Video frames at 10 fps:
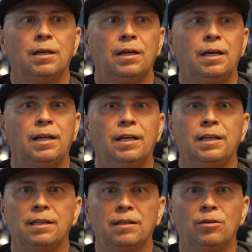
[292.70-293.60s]
and
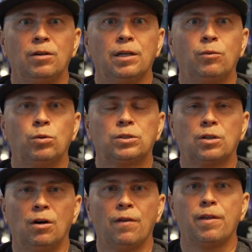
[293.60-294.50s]
it literally was
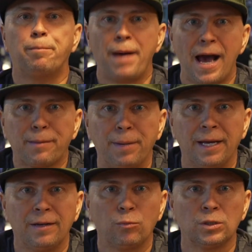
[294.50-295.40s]
gone. The back
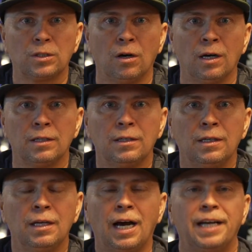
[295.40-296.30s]
pain was gone.
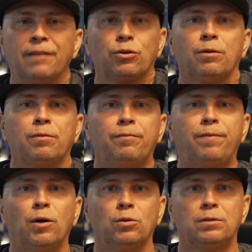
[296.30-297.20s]
I never
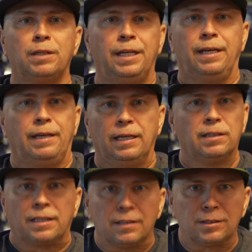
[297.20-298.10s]
felt any
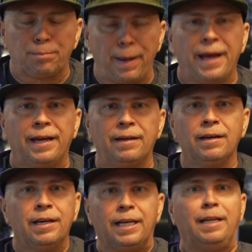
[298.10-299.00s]
iliacus pain,
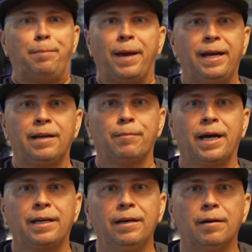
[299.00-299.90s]
any pain in
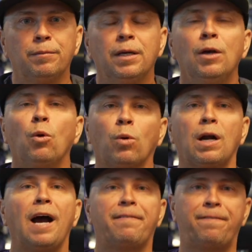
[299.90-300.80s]
my hip. where
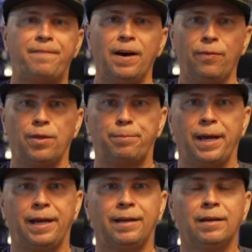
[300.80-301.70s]
I felt the
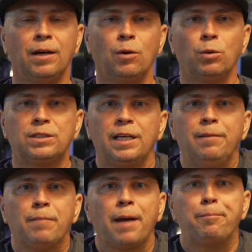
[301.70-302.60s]
pain was
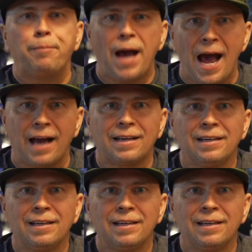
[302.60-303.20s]
in my back,